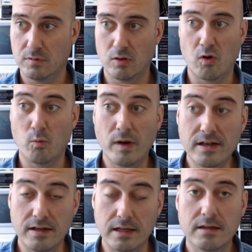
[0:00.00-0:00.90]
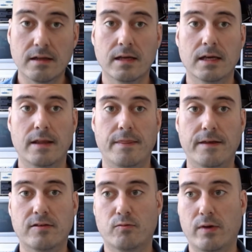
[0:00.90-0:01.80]
long-winded.
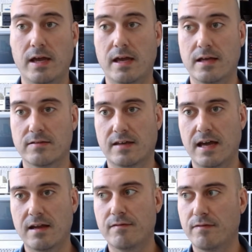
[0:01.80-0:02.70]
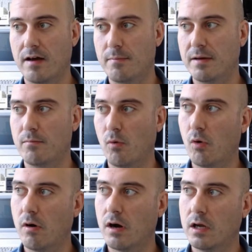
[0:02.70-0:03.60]
This way is kind of a bit
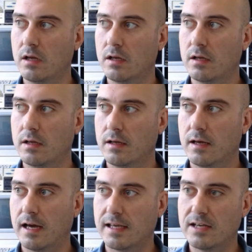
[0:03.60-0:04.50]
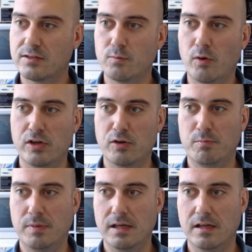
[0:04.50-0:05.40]
more, I guess, what
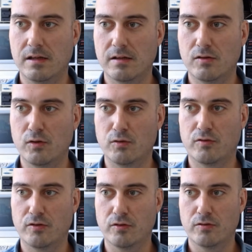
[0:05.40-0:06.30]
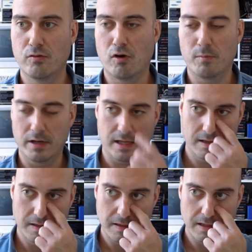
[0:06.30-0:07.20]
you'd be used to normally.
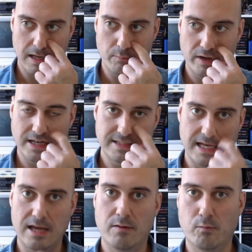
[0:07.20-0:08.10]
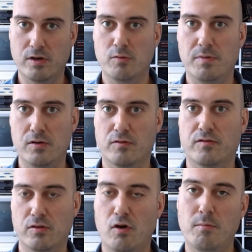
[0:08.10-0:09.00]
And when I say what you'd be used
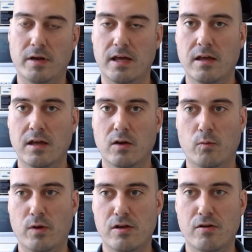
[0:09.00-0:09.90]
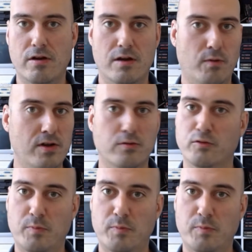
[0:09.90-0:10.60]
to normally, when you're in a Windows